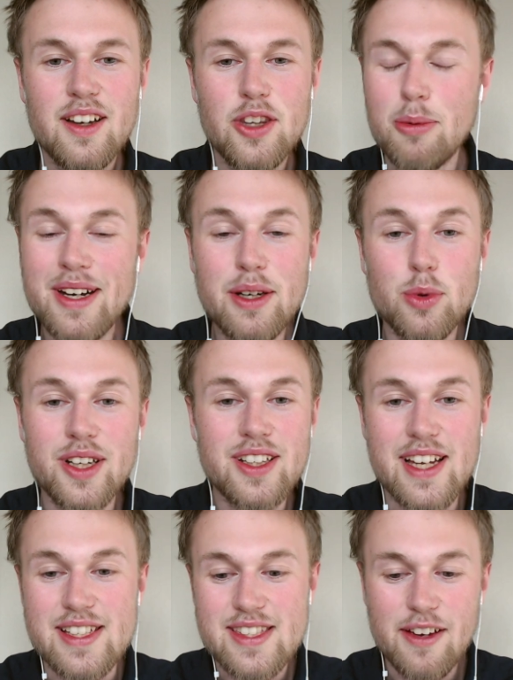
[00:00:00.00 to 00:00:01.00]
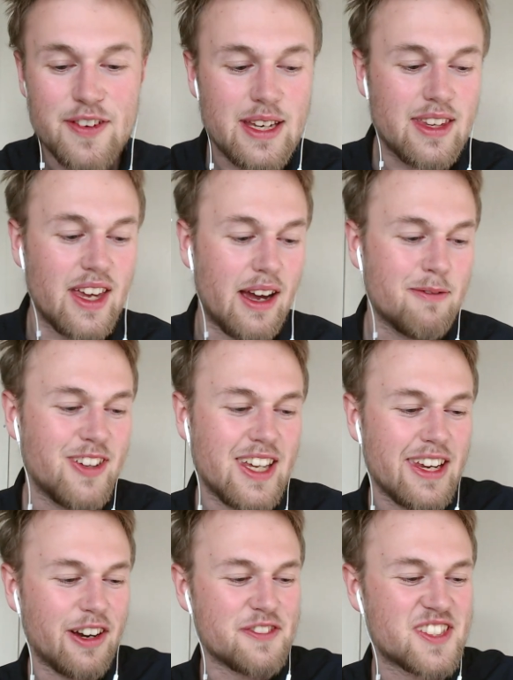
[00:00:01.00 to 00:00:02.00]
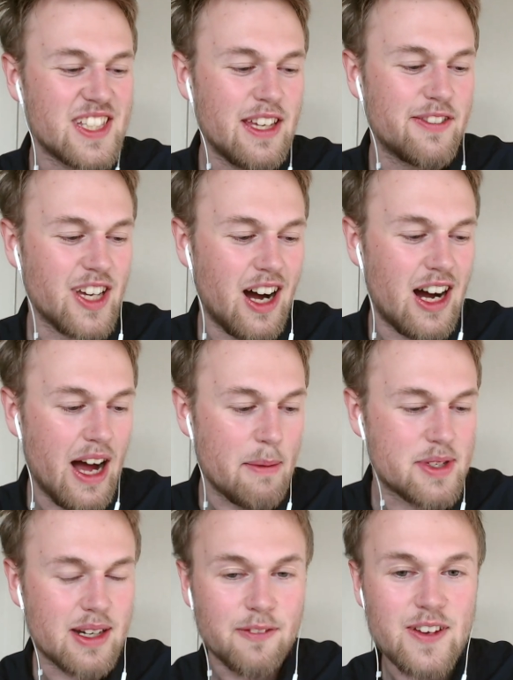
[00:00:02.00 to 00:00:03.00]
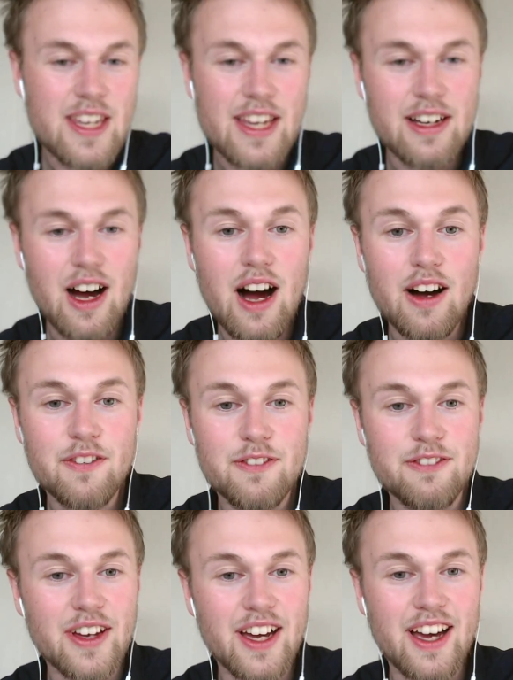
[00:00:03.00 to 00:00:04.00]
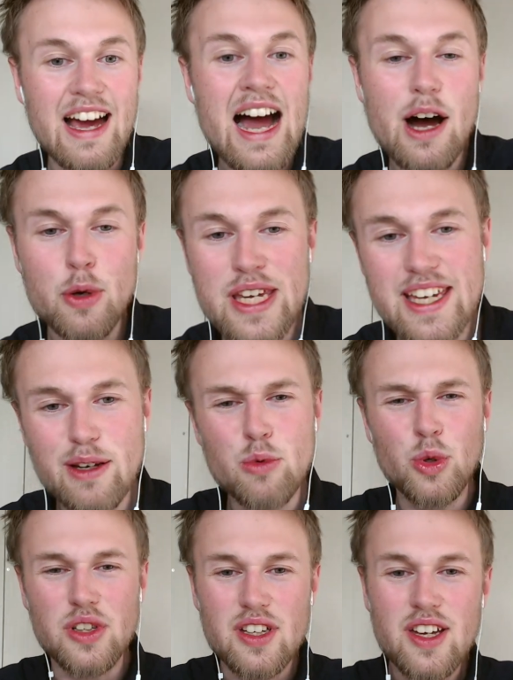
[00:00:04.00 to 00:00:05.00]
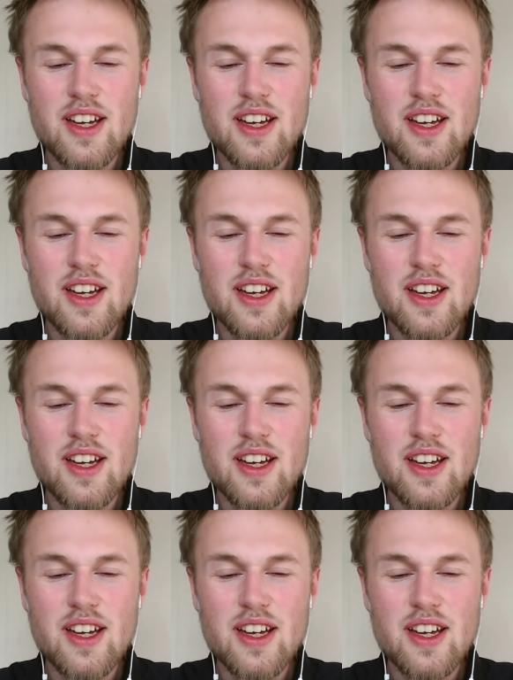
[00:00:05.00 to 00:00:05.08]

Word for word: no matter what it is, I think I'm thinking of Steve Jobs, and I'm thinking of uh, how he would